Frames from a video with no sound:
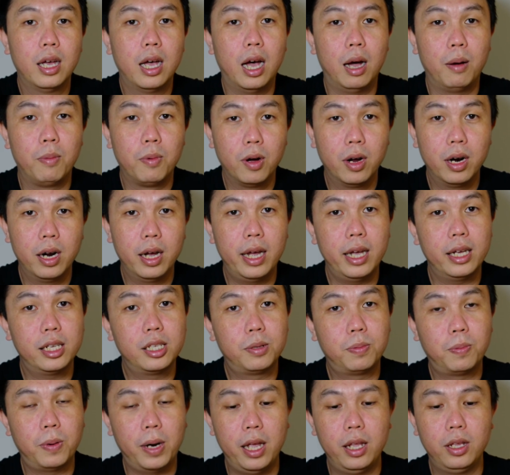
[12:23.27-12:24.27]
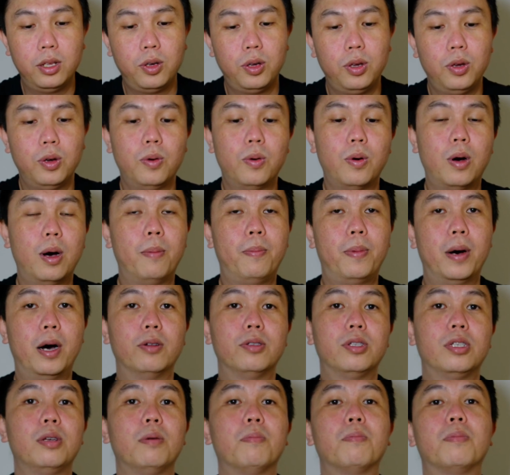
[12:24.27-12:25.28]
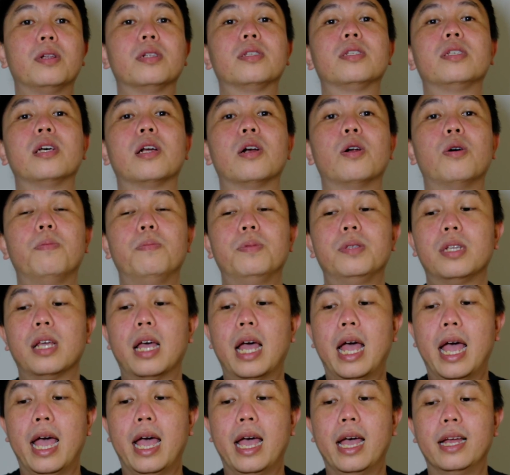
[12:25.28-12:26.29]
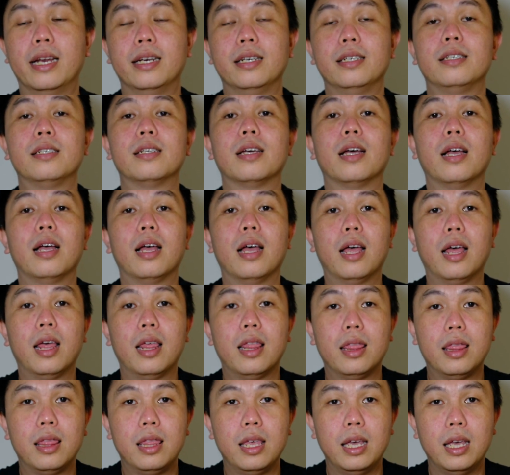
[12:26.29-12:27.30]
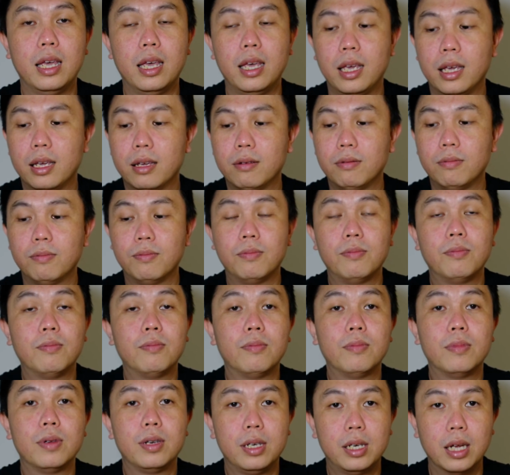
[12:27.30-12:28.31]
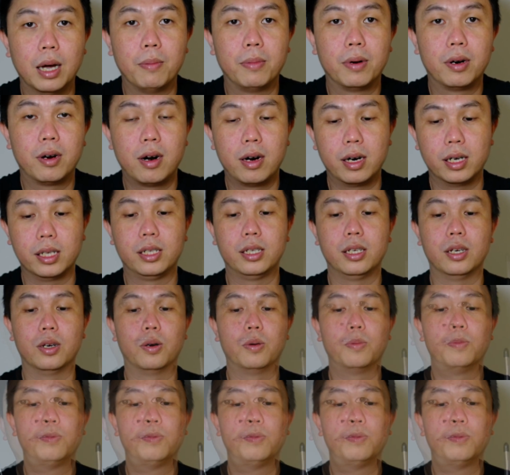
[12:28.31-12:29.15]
I'm gonna explain to you about simple syrups and the Demerara syrup.